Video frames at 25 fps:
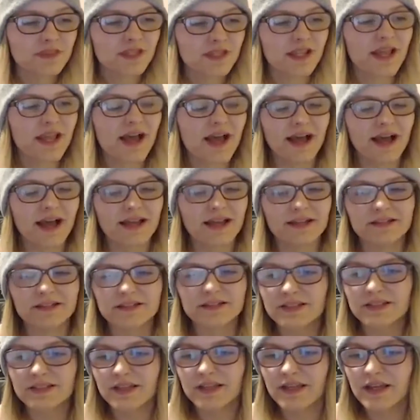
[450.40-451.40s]

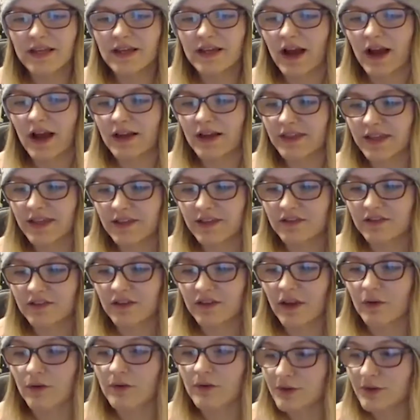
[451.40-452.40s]
And I think it's
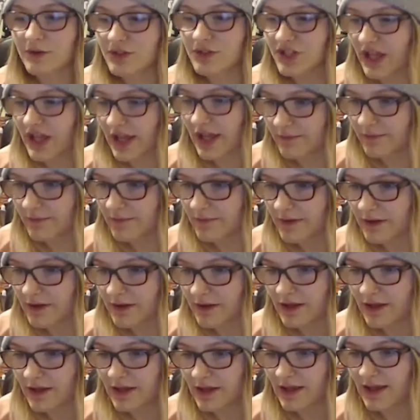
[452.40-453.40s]
a real shame.
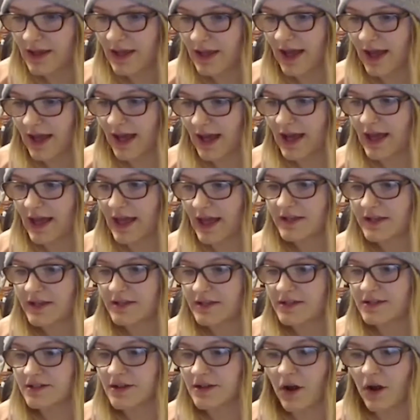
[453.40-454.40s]

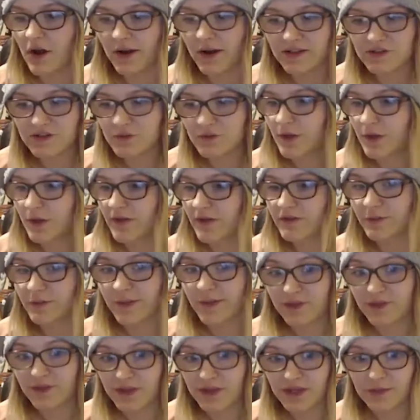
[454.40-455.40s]
And Eisel, whatever you
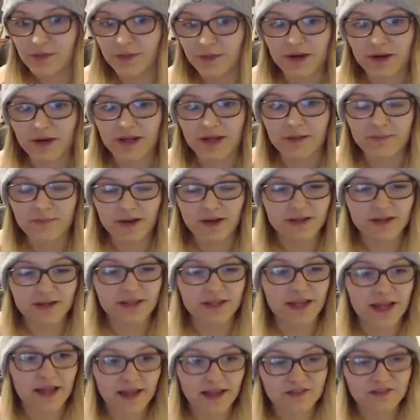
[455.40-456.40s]
may think about him,
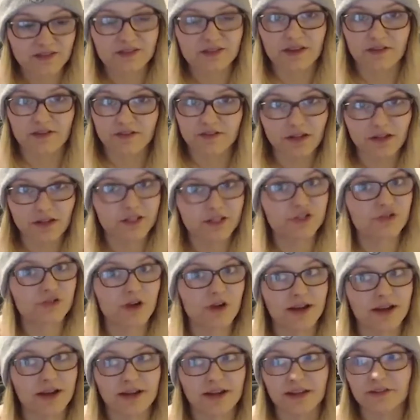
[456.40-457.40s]
he has definitely
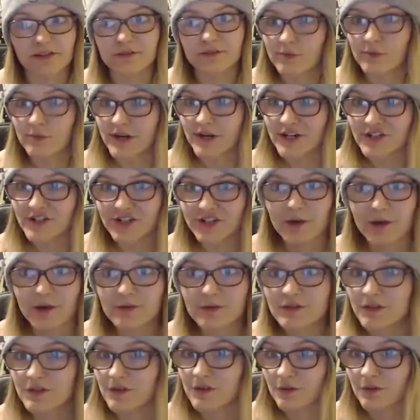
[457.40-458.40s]
tried. He's reached
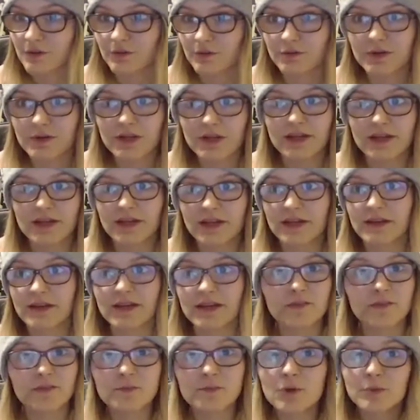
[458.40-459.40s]
out to
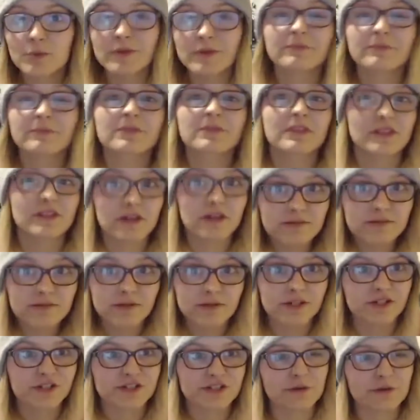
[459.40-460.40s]
even more people than I've
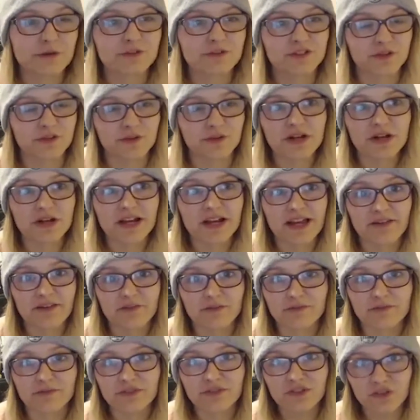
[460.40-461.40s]
reached out to, and I have
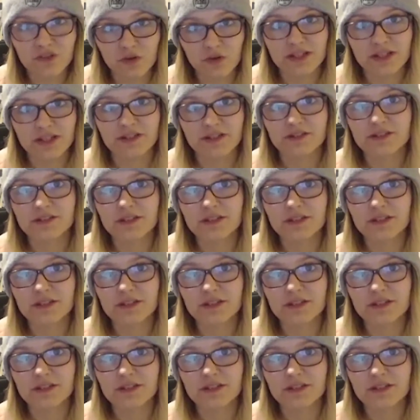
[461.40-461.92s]
a solid